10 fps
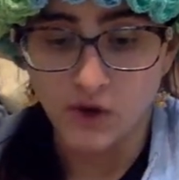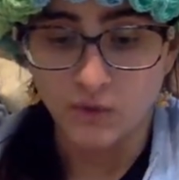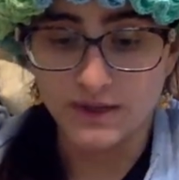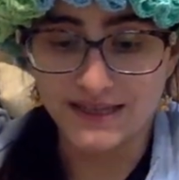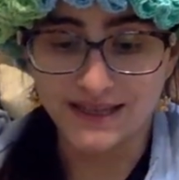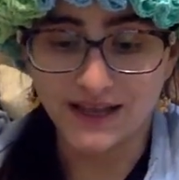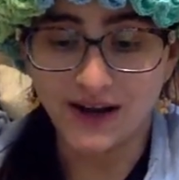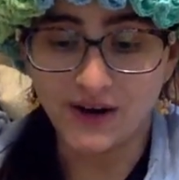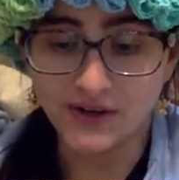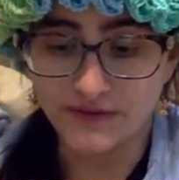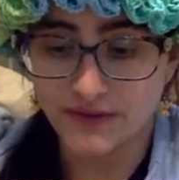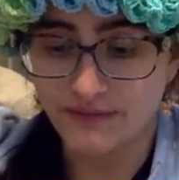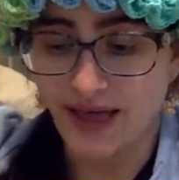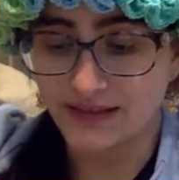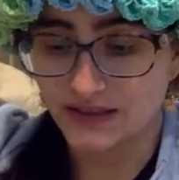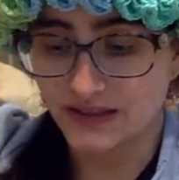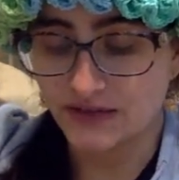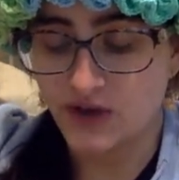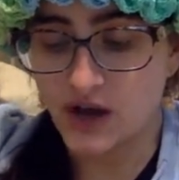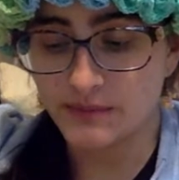What is at the heart of the fallacy
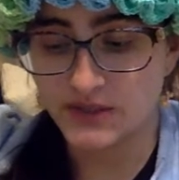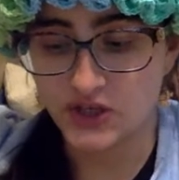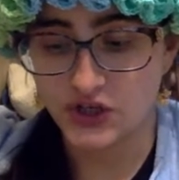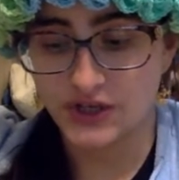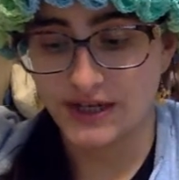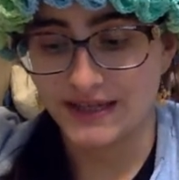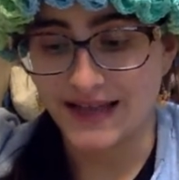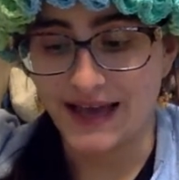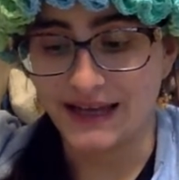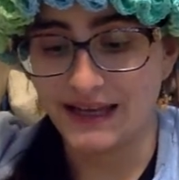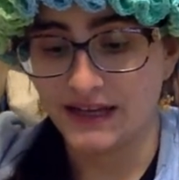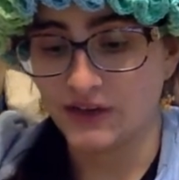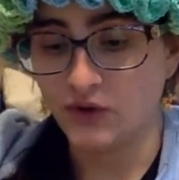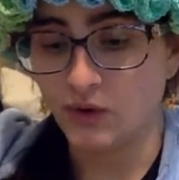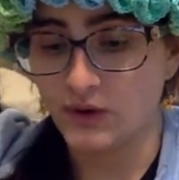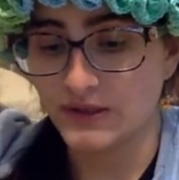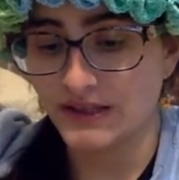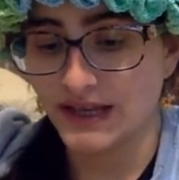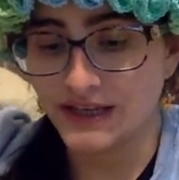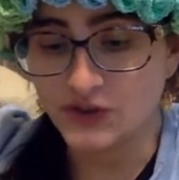of composition is that it
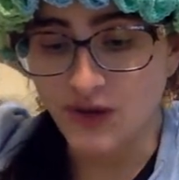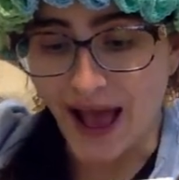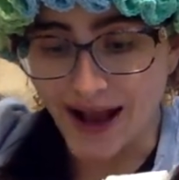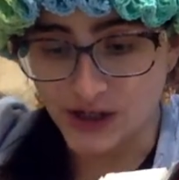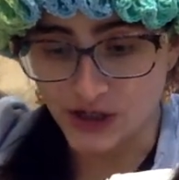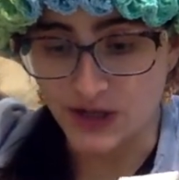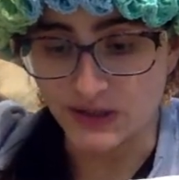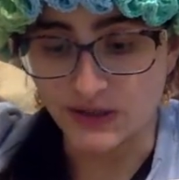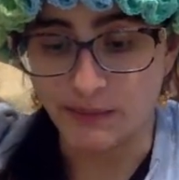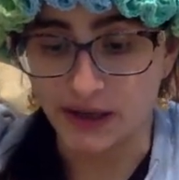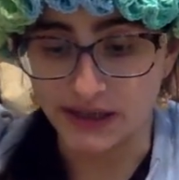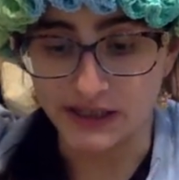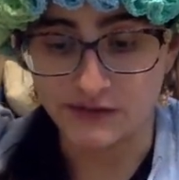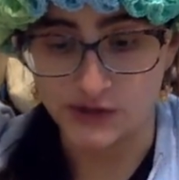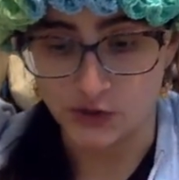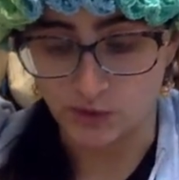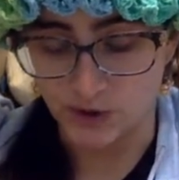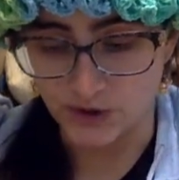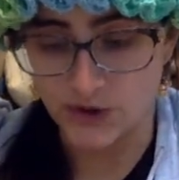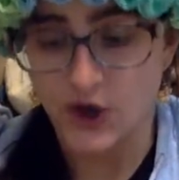ignores interactions among
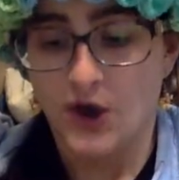individuals,